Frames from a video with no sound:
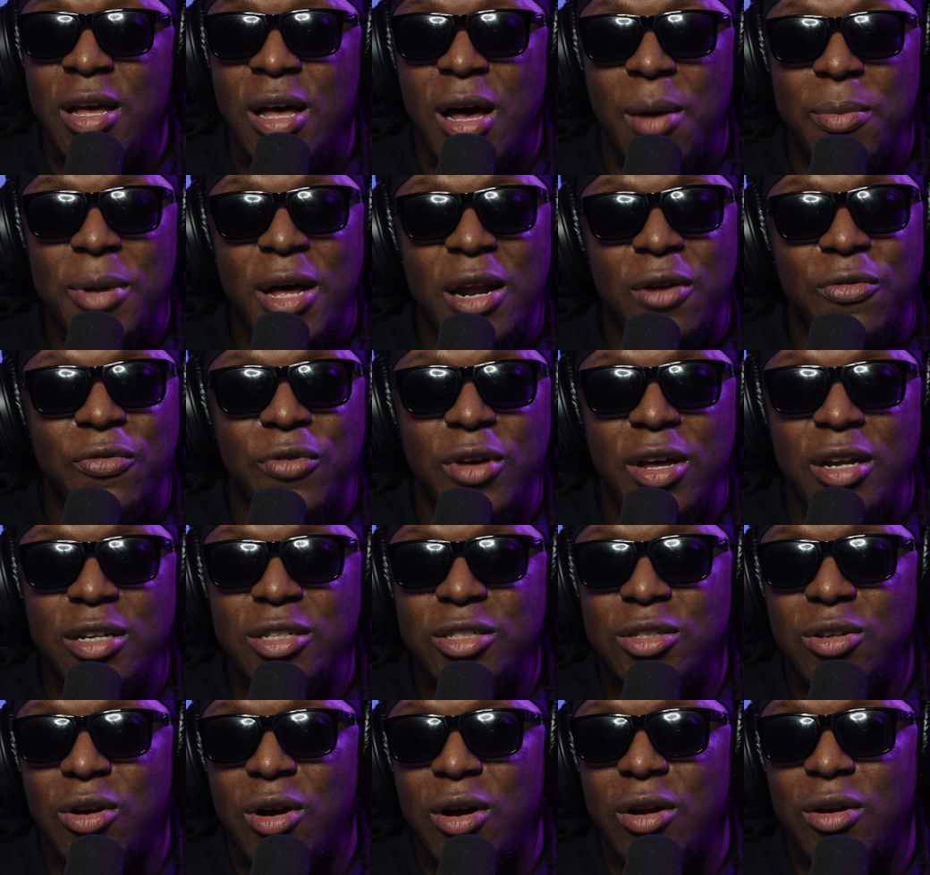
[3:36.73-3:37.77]
I'm not a fan of
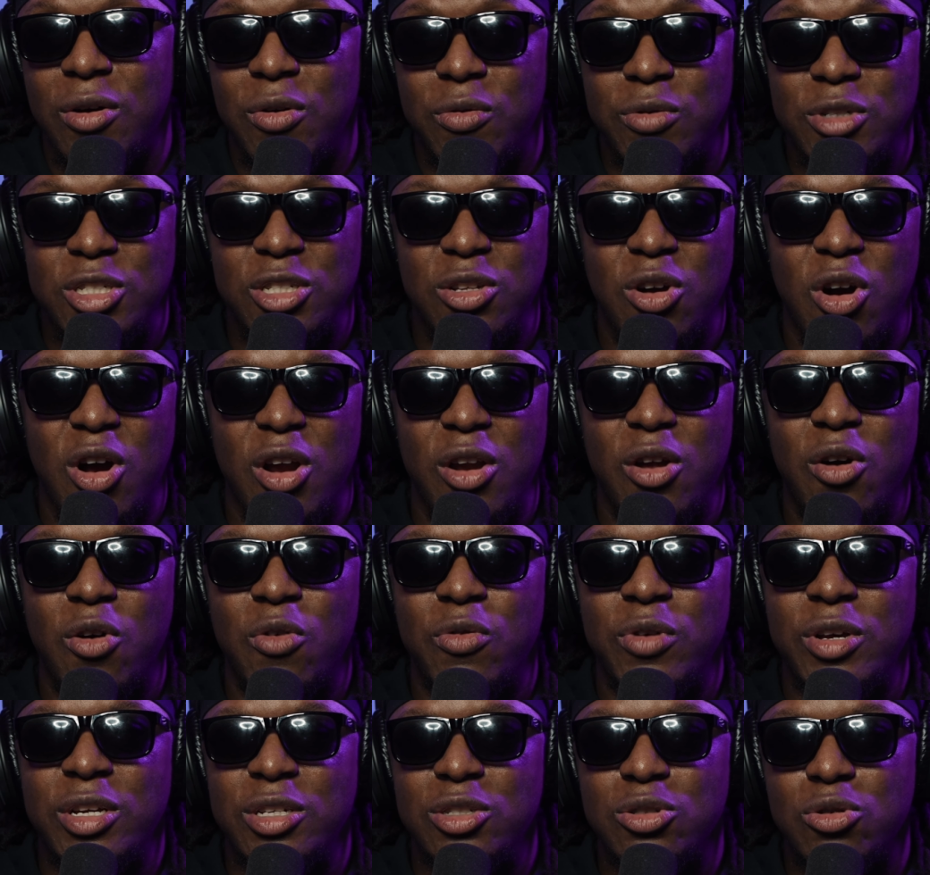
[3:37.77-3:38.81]
starting over. Starting
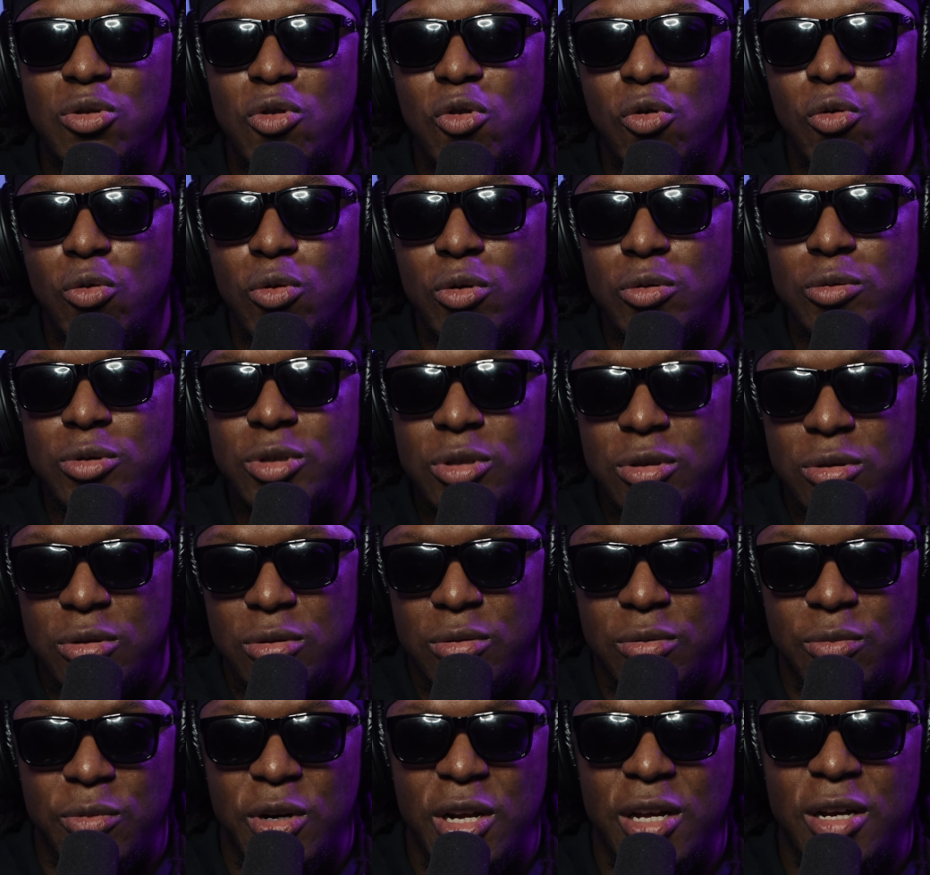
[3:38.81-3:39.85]
over is
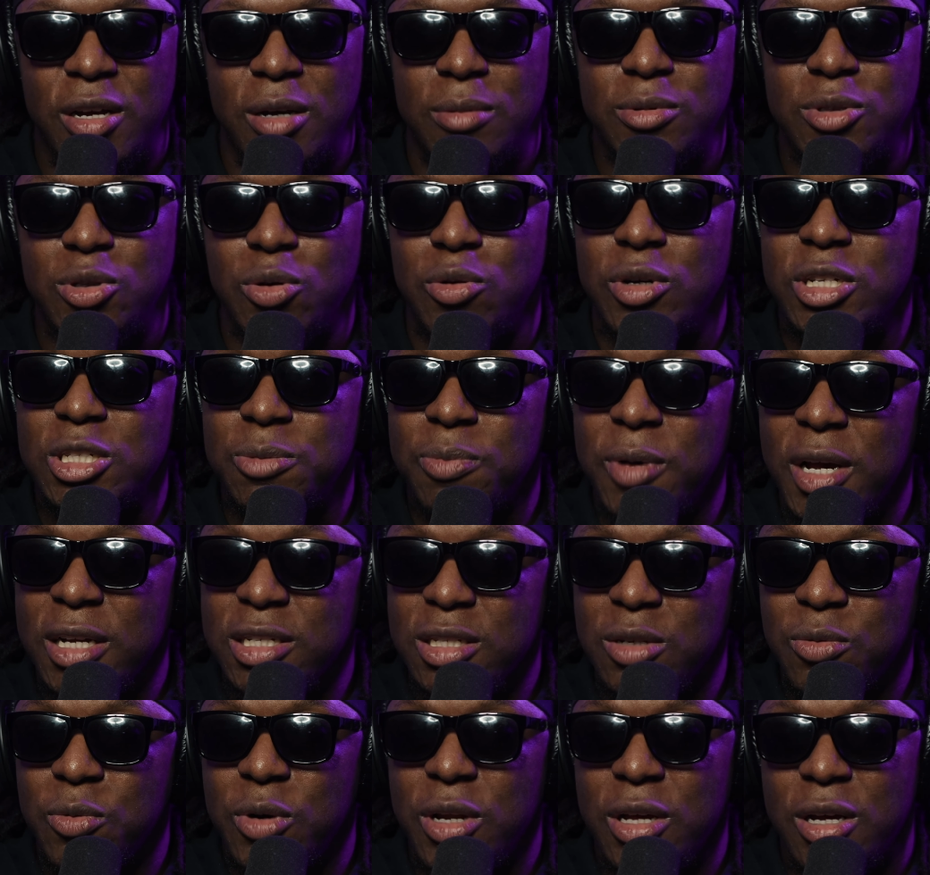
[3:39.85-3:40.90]
crucial when it comes to it,
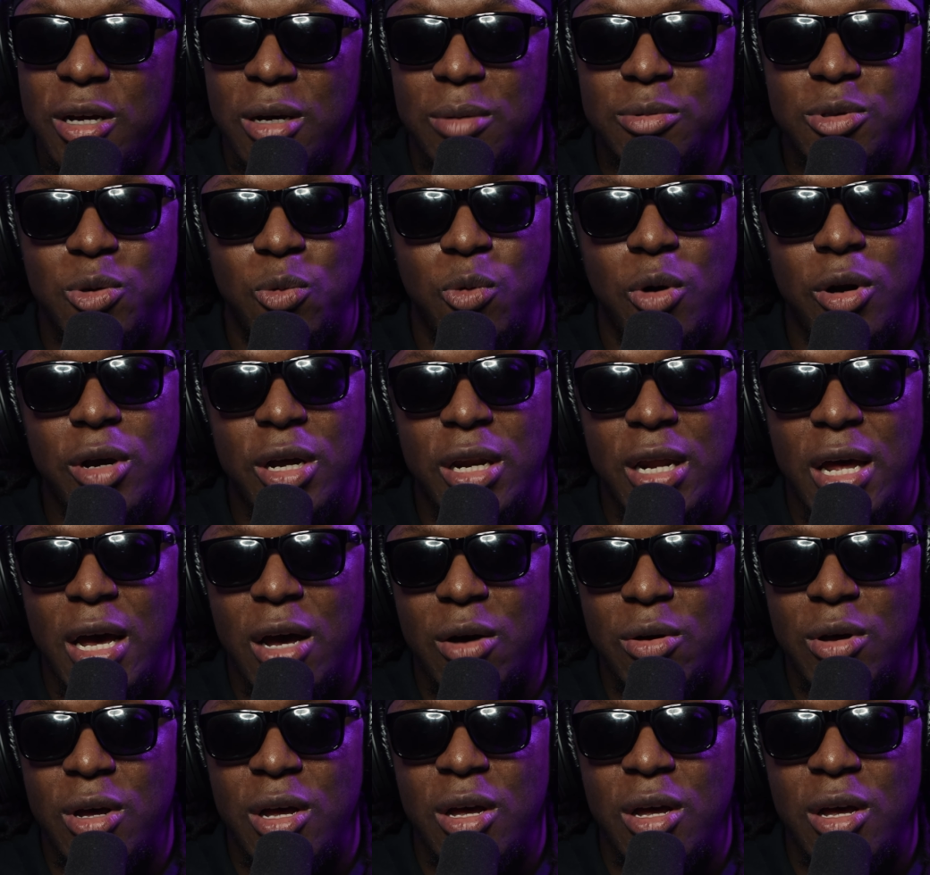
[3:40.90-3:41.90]
especially when it comes to working out.